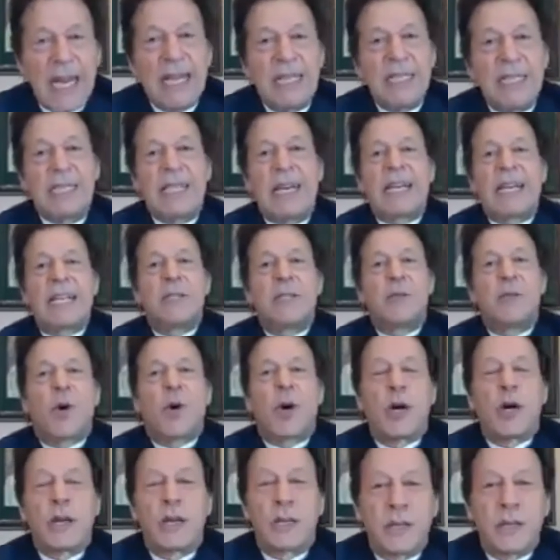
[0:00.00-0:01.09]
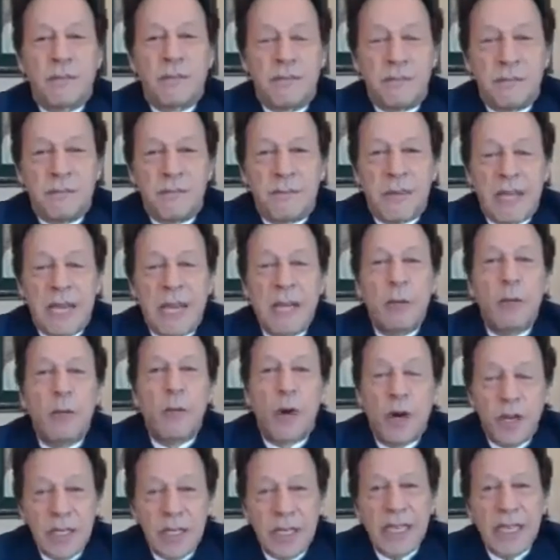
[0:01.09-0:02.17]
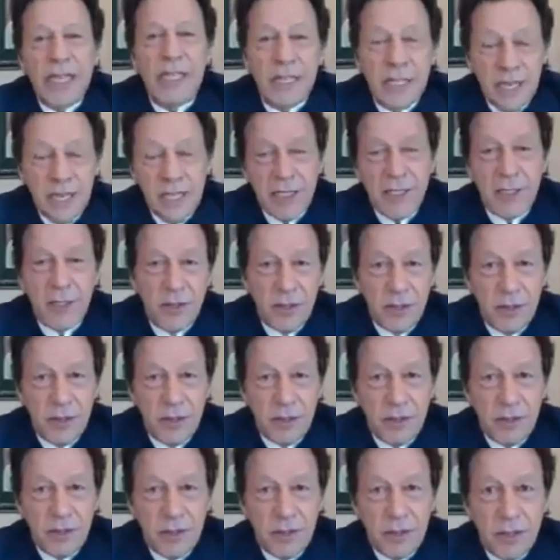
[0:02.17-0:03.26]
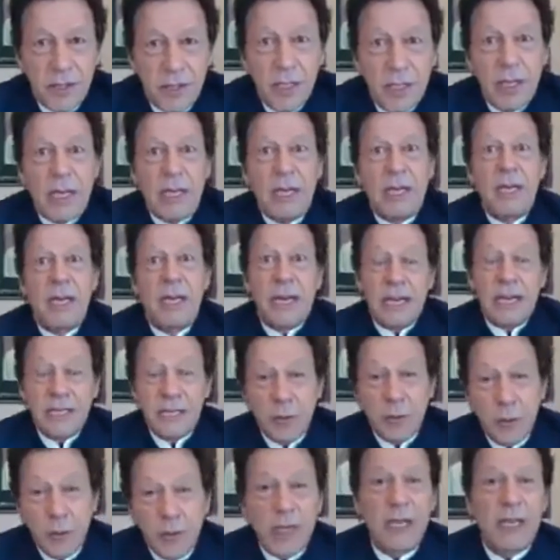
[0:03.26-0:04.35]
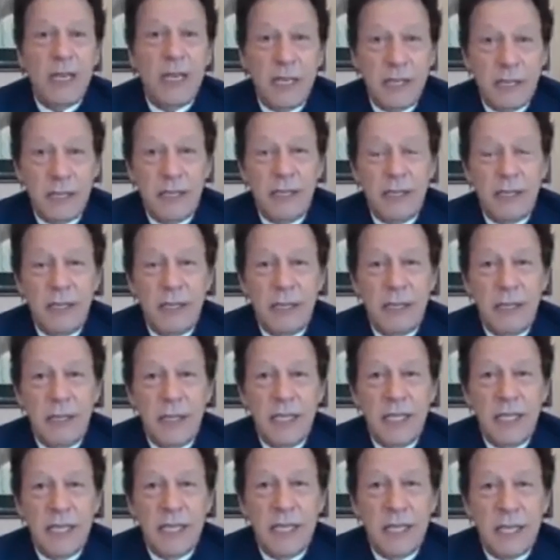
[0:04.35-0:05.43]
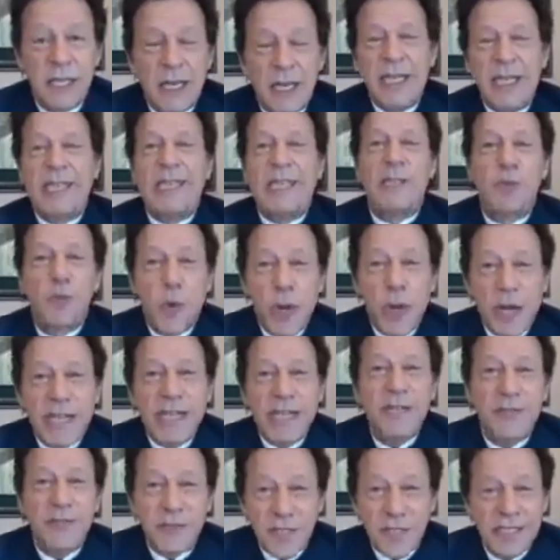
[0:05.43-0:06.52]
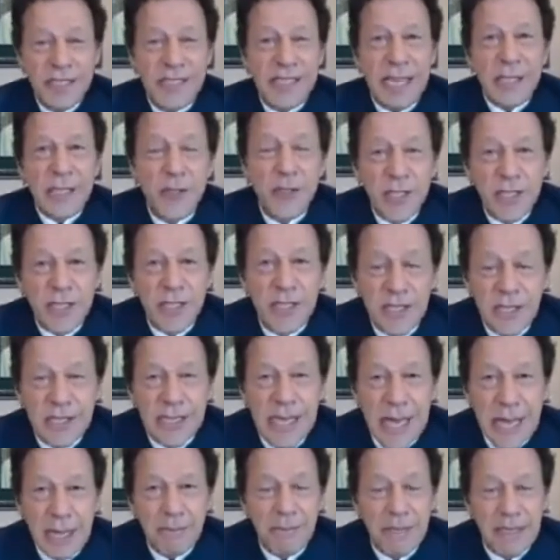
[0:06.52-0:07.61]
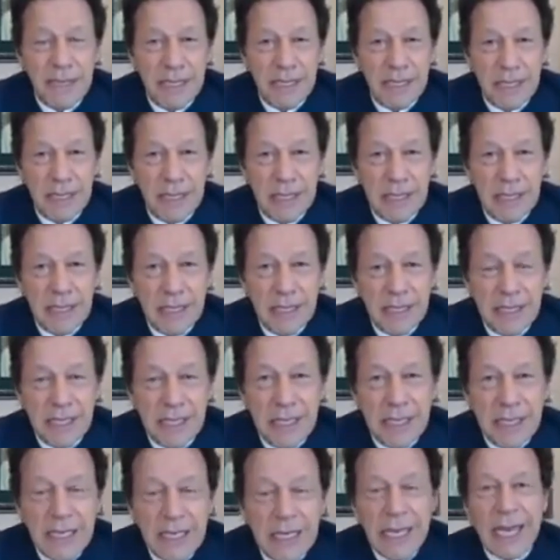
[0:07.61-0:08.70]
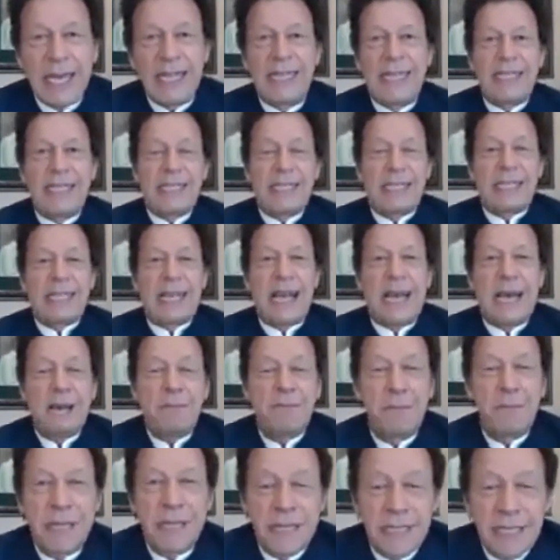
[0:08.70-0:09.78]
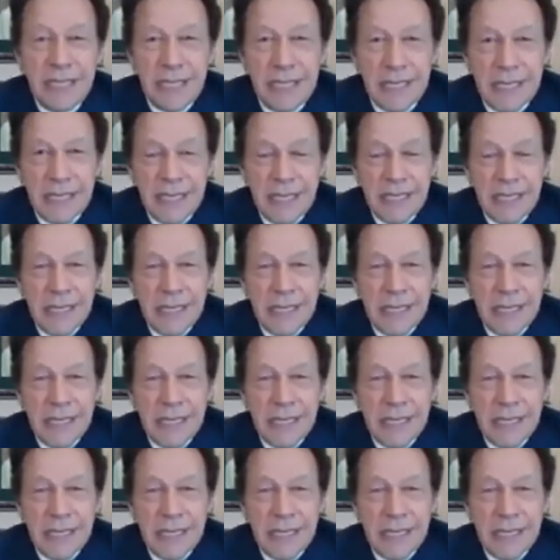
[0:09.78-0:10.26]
And that is what I want ISNA to do. Raise awareness. In the 21st century, this is happening. And this is happening,